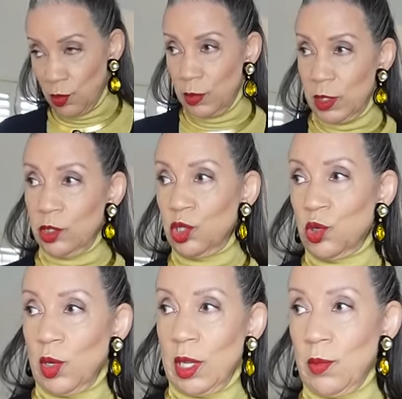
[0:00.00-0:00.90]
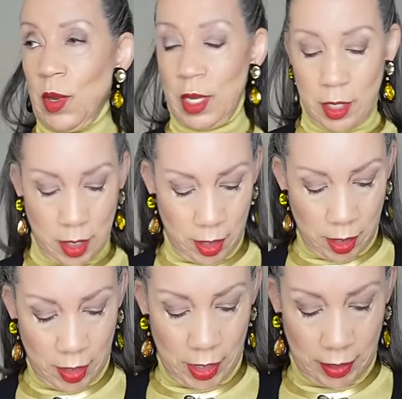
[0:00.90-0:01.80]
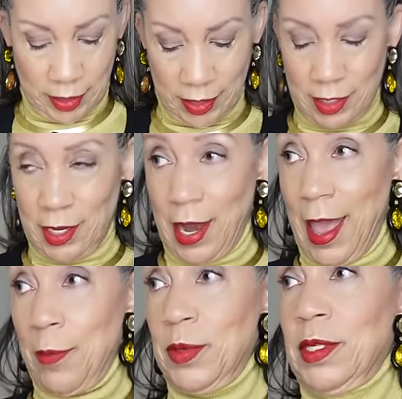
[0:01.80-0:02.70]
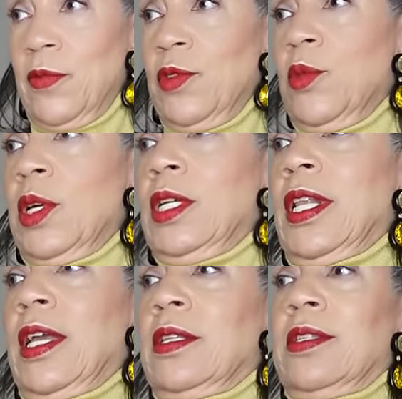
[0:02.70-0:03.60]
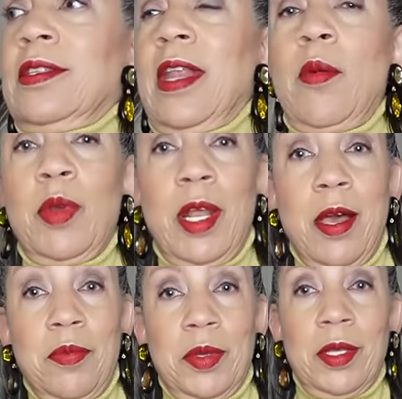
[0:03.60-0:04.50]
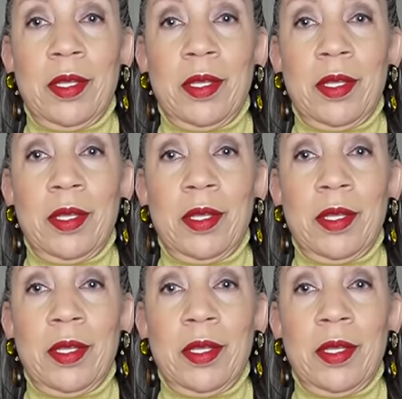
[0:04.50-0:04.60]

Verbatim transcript: ribbon trim right here and it snaps if you want to like snap it up